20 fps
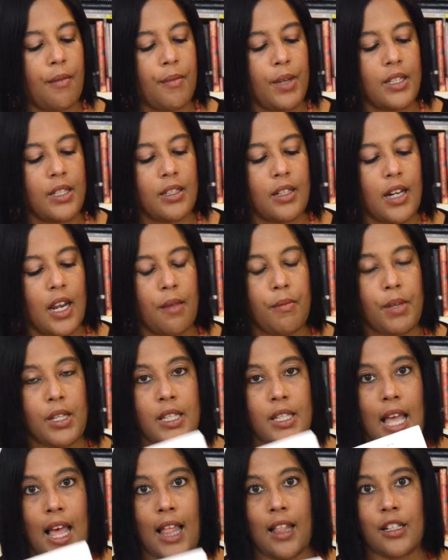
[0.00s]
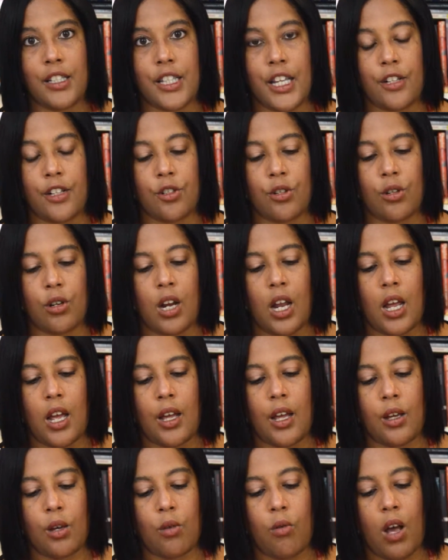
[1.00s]
His name is
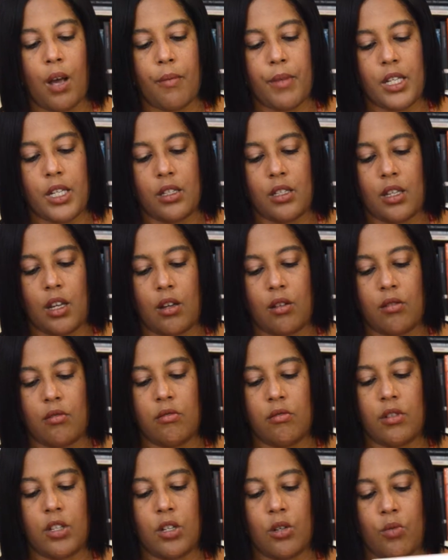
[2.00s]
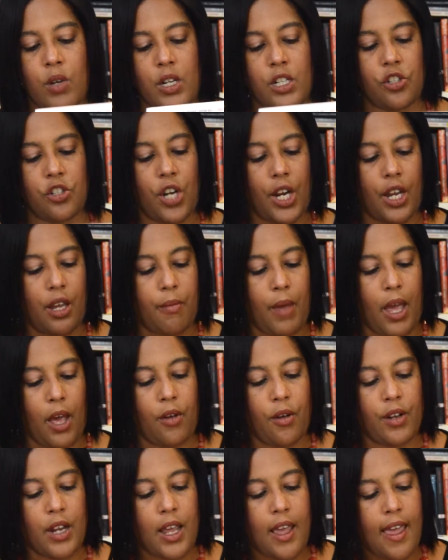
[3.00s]
Alexander Kwame, so you want to check him
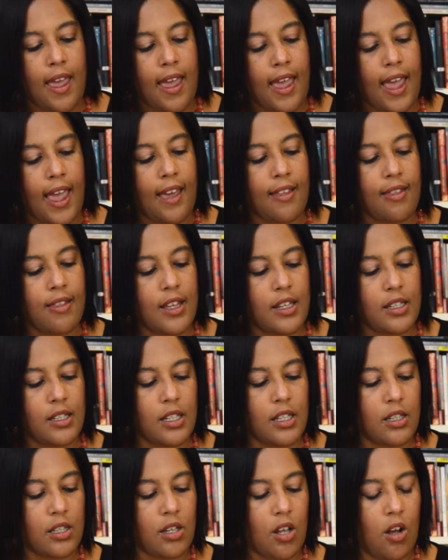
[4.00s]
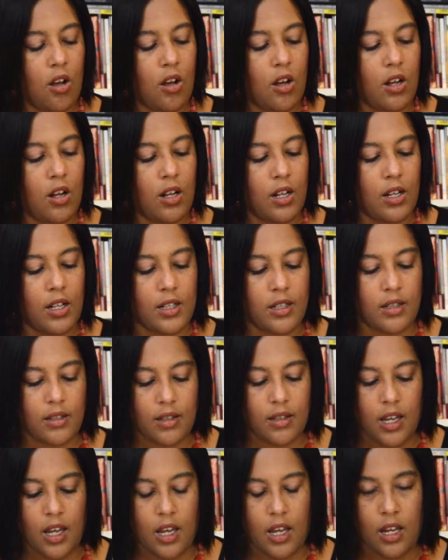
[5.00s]
out. And this is all
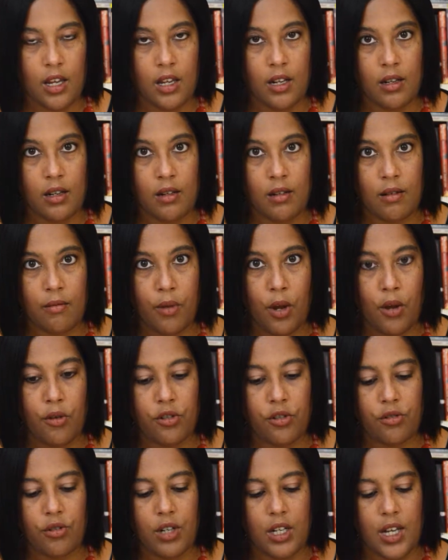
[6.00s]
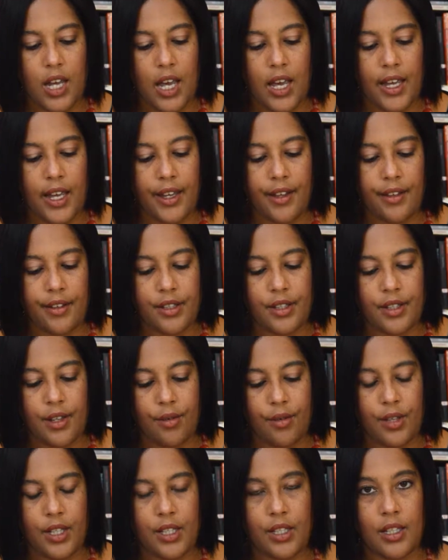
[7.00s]
in poetry, guys.
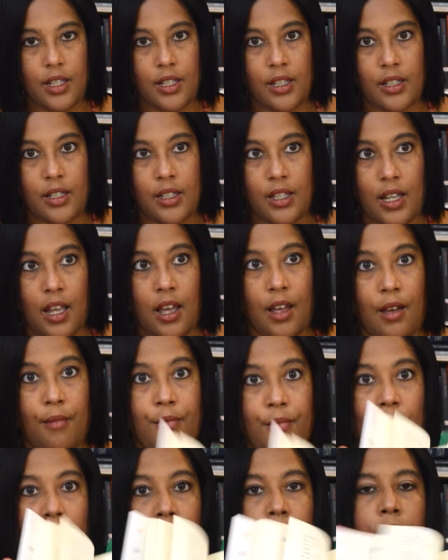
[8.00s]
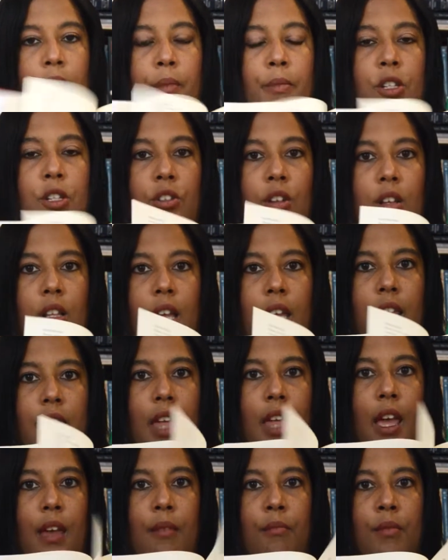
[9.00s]
So this is, oh, let me show you like
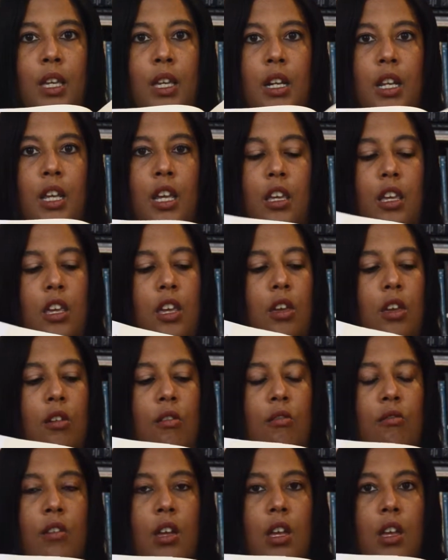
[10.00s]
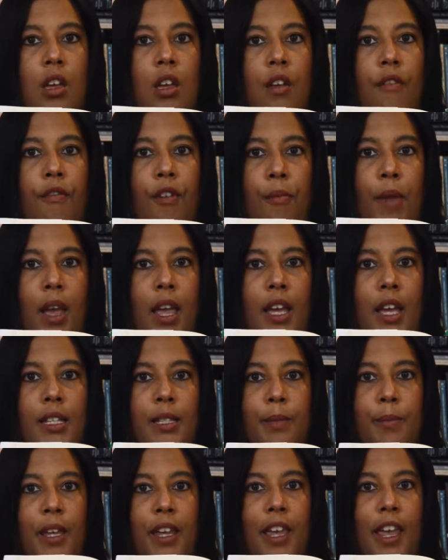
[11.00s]
that. I'm getting a cue from my
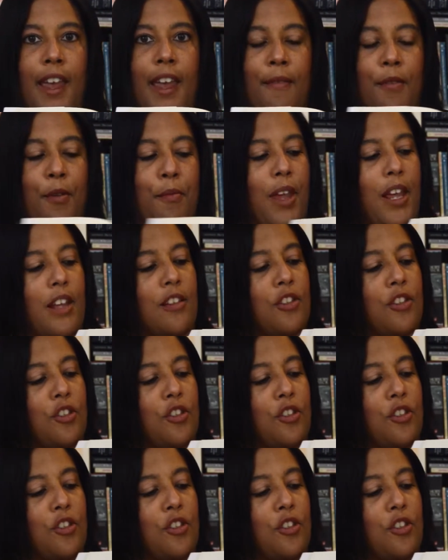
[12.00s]
husband cameraman to